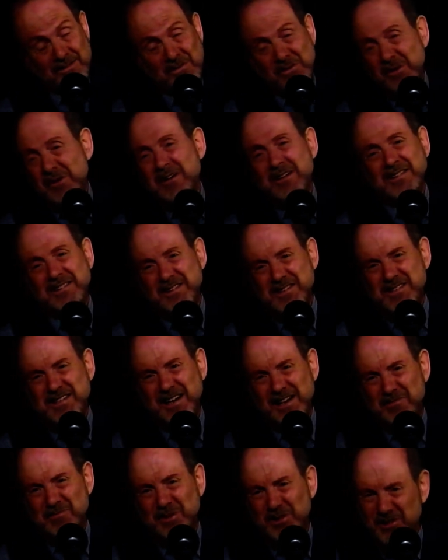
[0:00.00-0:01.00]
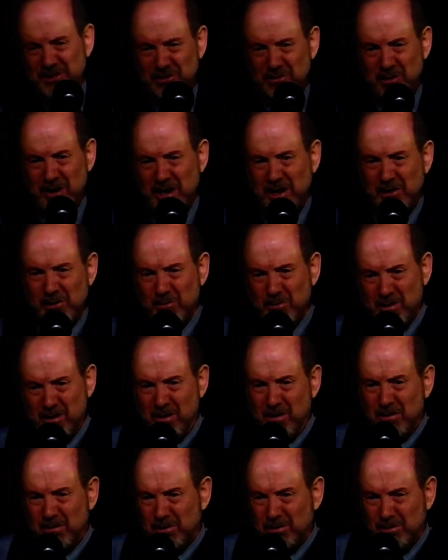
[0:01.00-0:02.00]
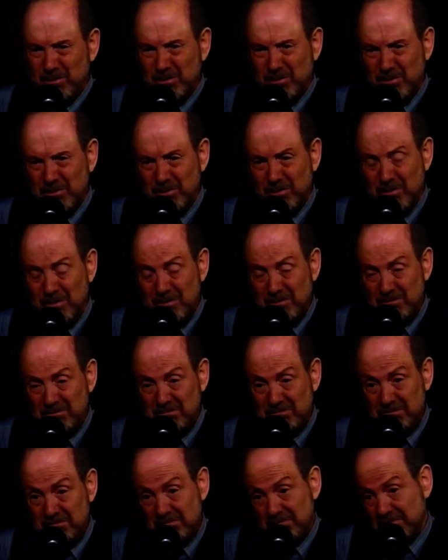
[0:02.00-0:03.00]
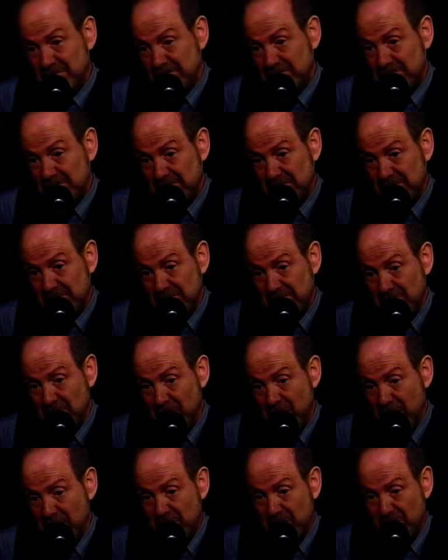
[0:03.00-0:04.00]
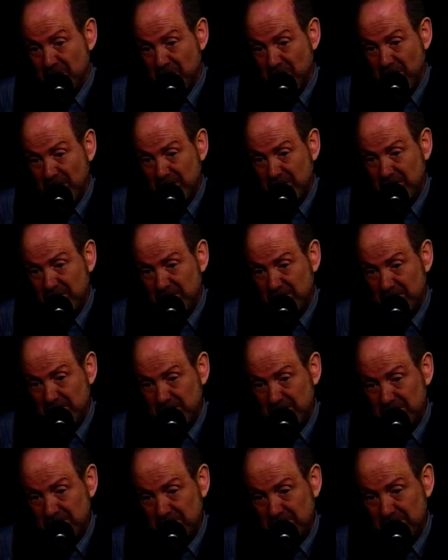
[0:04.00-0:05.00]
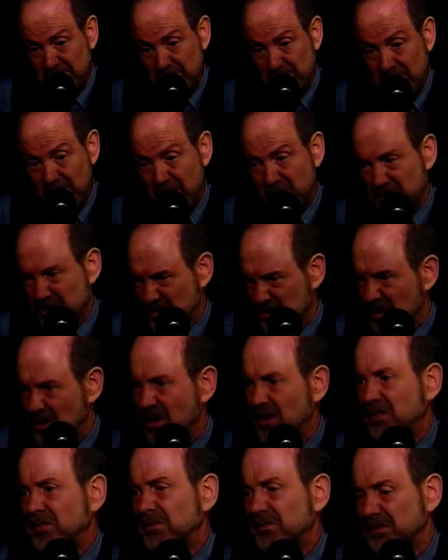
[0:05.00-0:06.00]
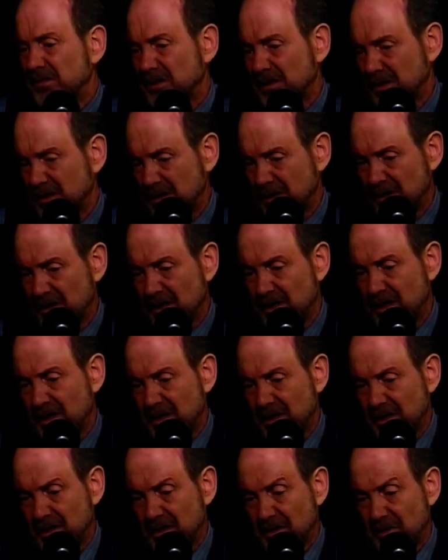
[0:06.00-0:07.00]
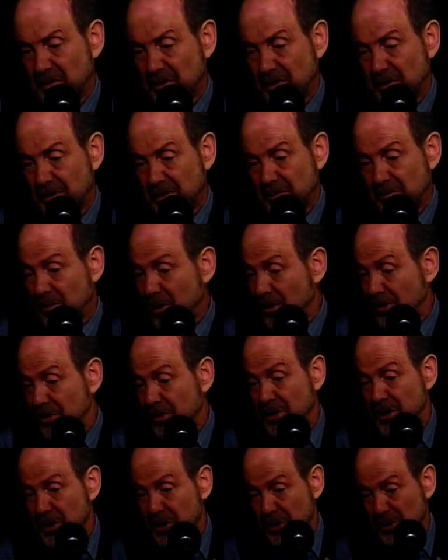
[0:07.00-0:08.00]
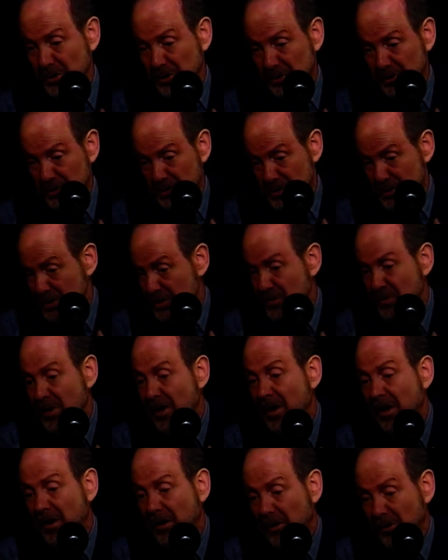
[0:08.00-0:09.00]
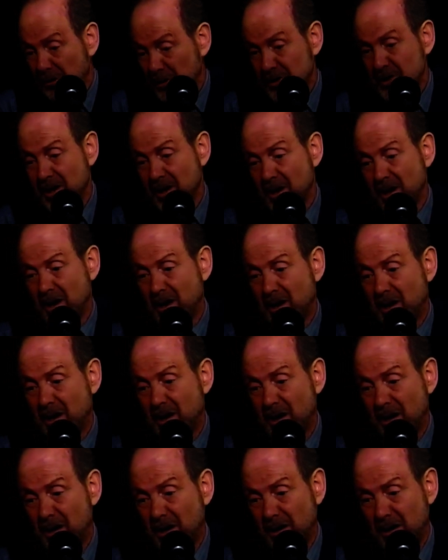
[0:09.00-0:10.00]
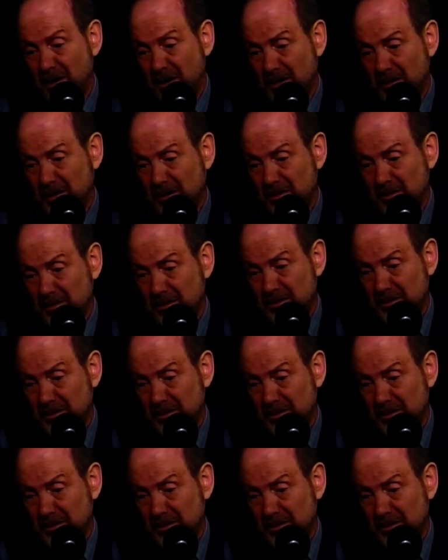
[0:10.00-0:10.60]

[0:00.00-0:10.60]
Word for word: Once I built a railroad, made it run, now it's done. Brother, can you spare a dime?